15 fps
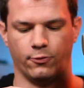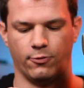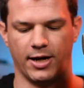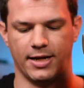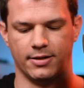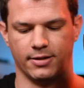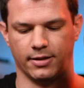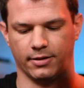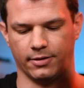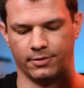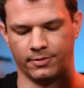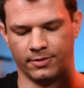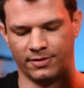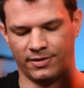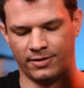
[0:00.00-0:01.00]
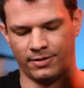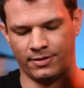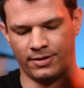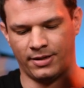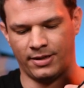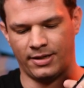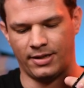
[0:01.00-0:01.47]
rating.
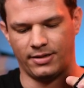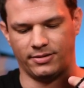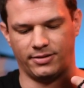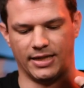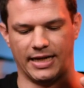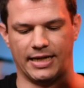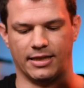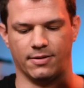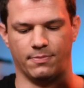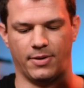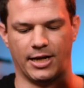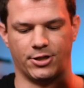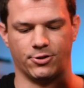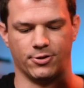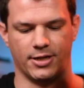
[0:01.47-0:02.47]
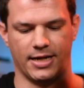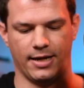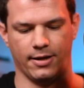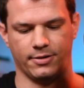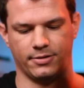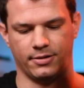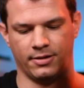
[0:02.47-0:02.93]
Taking the battery
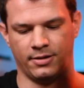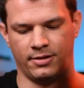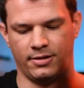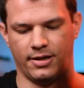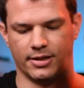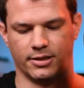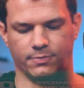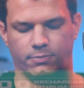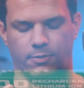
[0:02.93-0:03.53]
out, it's a